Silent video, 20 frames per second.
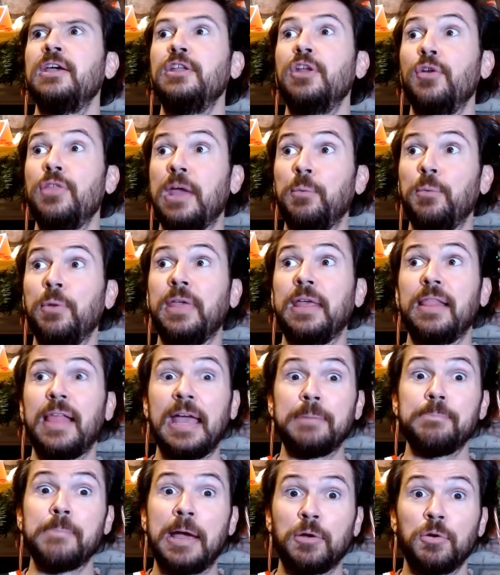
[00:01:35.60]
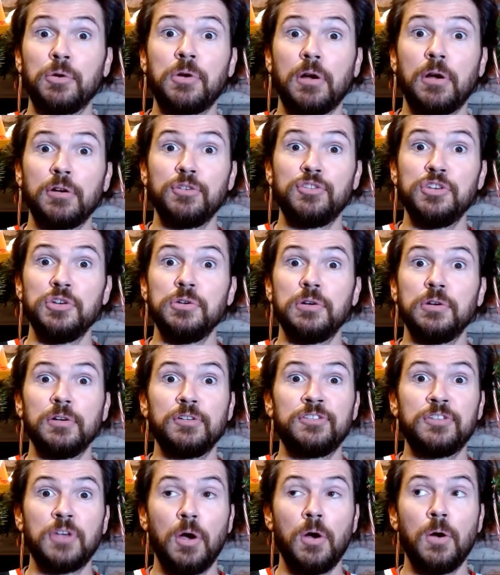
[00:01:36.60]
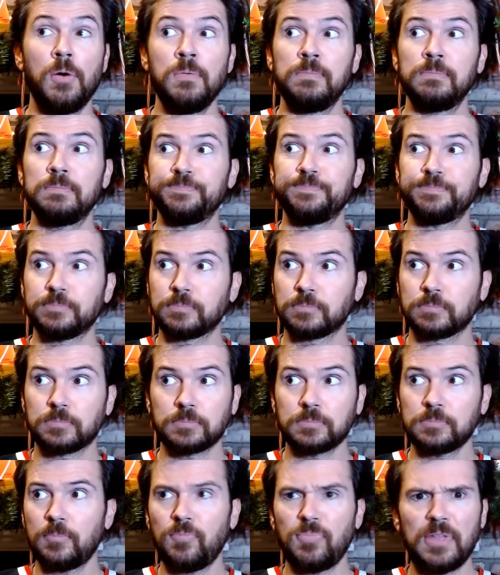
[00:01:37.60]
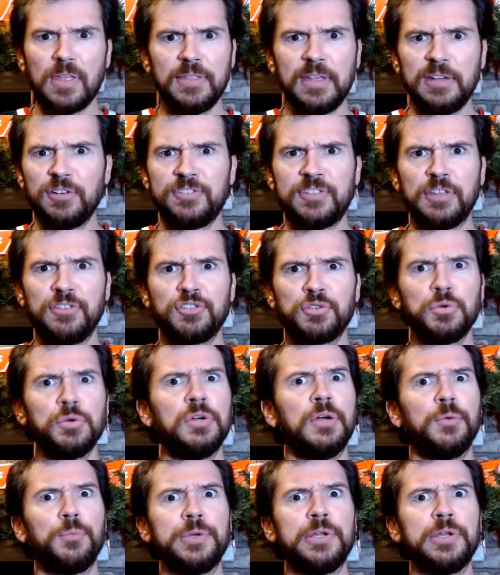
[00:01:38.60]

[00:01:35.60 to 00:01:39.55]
They really like Mecole Carter Jr. So they just said, screw it.